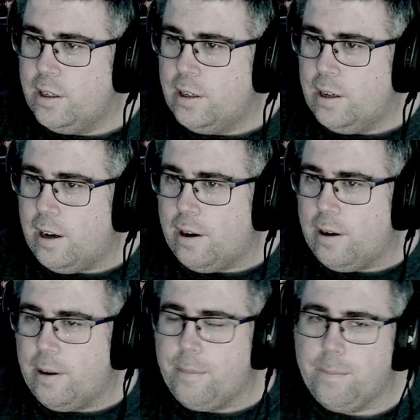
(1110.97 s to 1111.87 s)

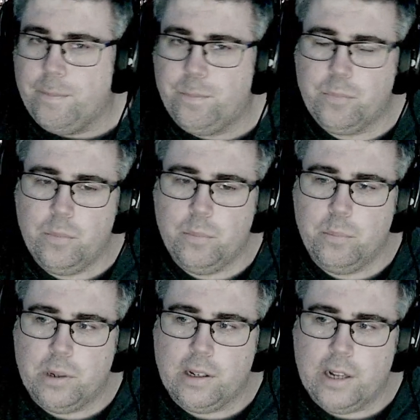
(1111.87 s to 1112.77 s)
Um
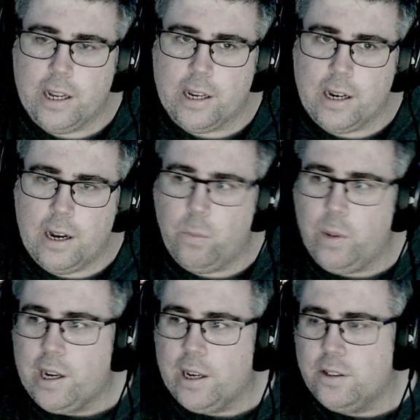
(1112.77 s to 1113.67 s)
but like on
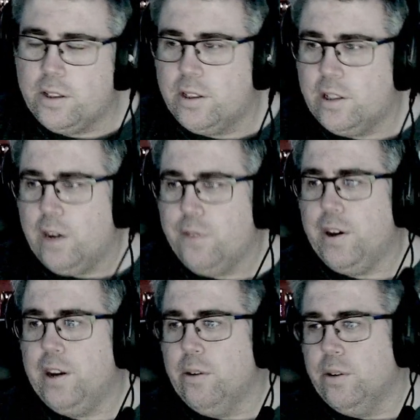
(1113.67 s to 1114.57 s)
weekends and stuff
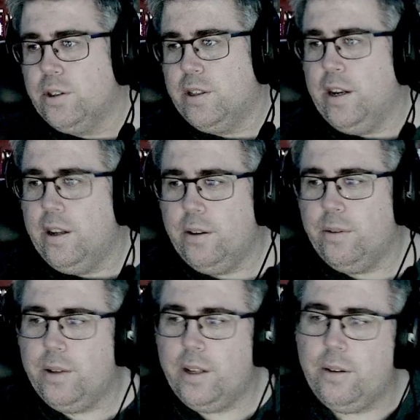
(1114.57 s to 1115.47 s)
I noticed that
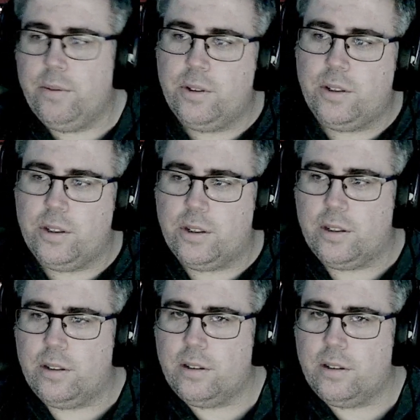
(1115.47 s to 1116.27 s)
it was just